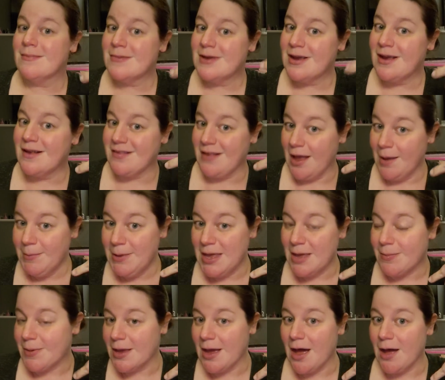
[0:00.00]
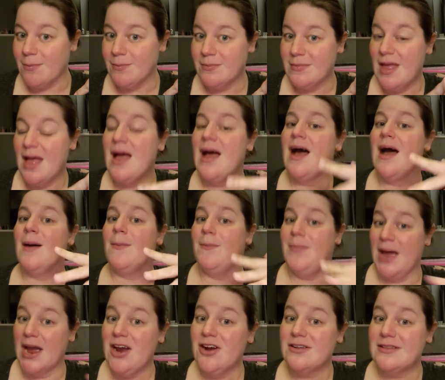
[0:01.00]
Because I'm keeping up.
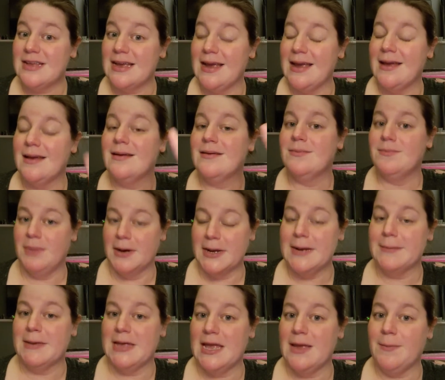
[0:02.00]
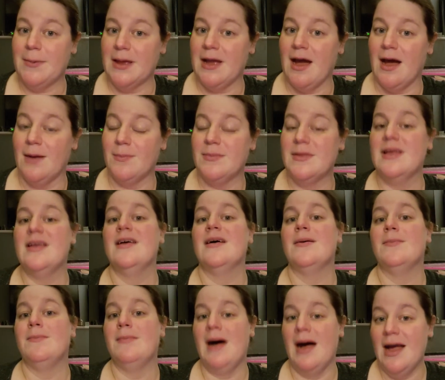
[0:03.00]
Barely, but I'm keeping up.
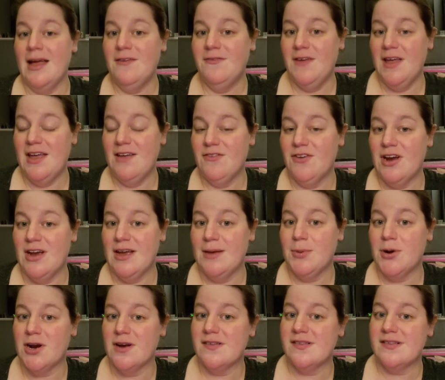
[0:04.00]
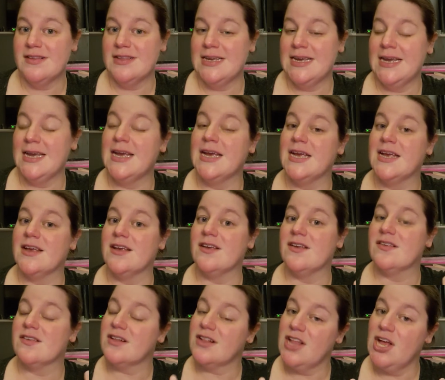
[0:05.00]
My favorite personally
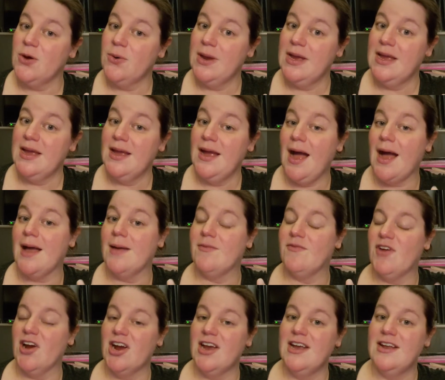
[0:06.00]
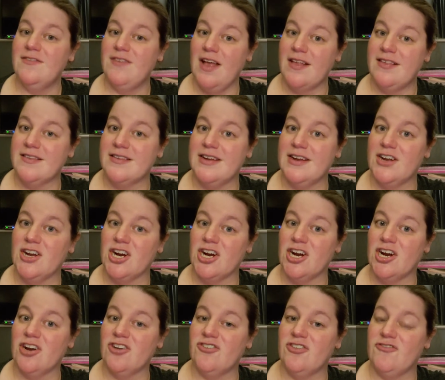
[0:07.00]
is Khloe. I'm very invested in
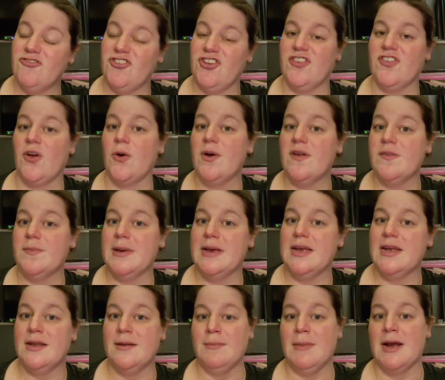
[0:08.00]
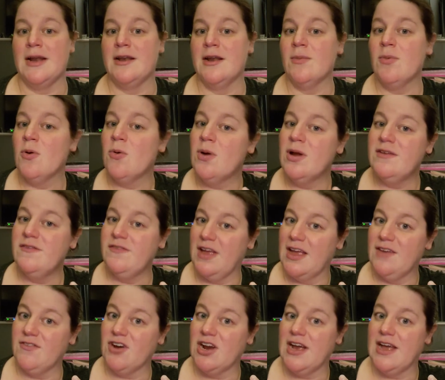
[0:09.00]
her. She's always been my number one
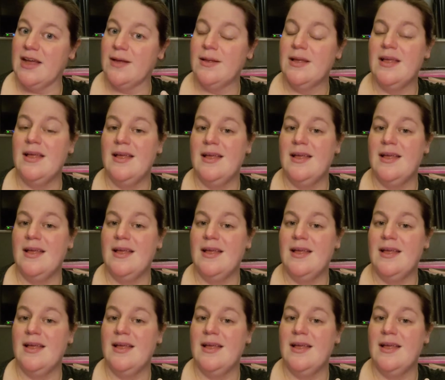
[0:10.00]
favorite.